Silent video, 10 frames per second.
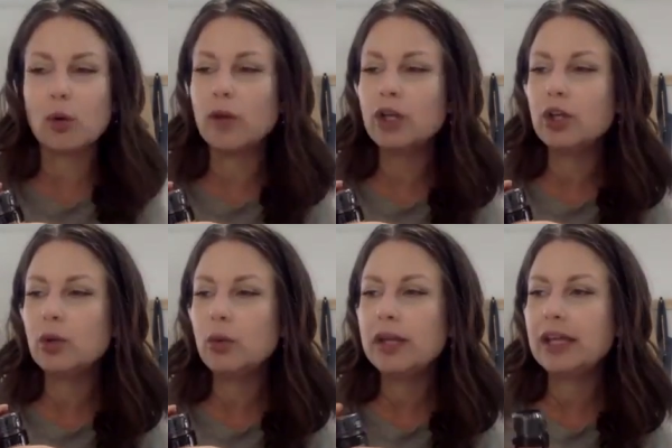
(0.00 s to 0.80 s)
When
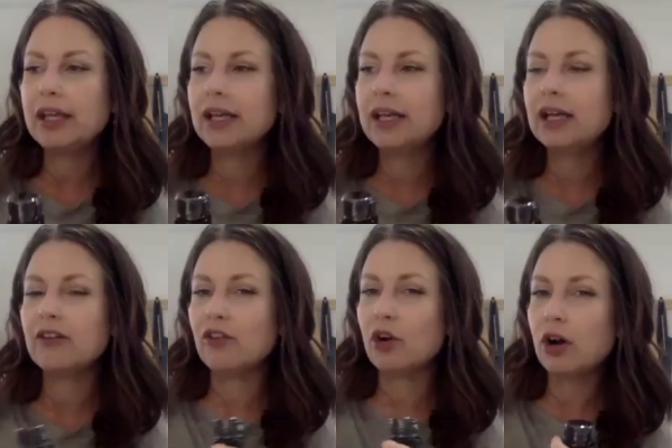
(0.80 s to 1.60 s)
you eat any kind
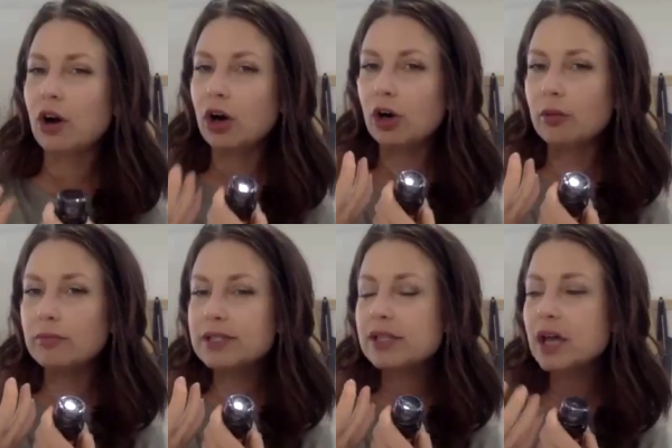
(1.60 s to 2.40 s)
of
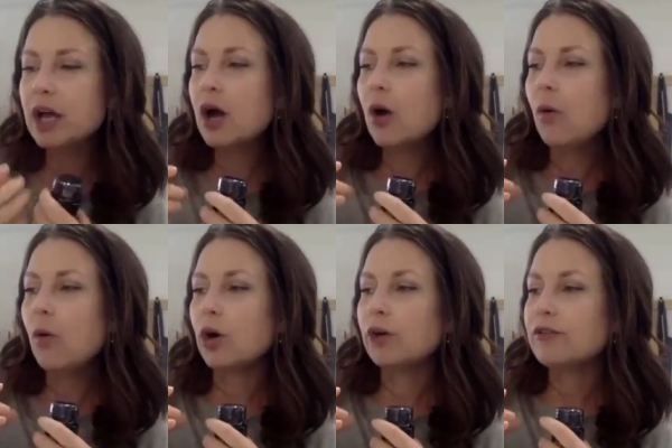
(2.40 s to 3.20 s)
carbs
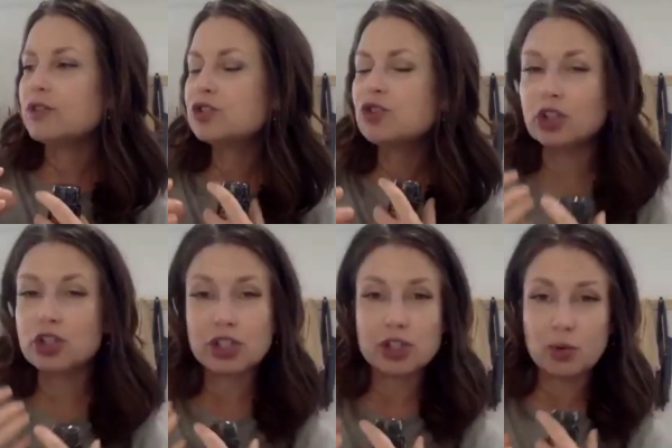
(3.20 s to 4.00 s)
or
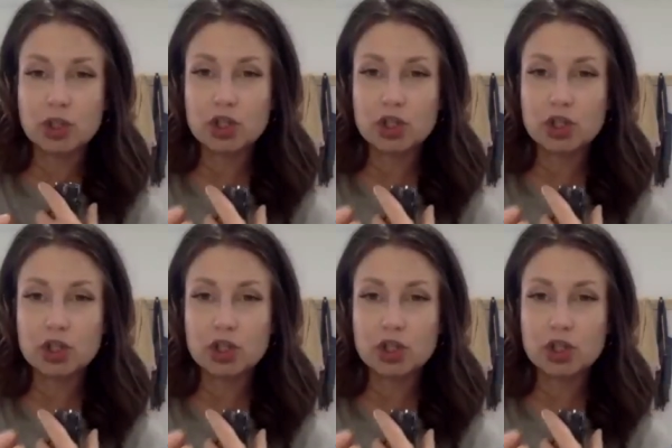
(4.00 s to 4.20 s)
starches or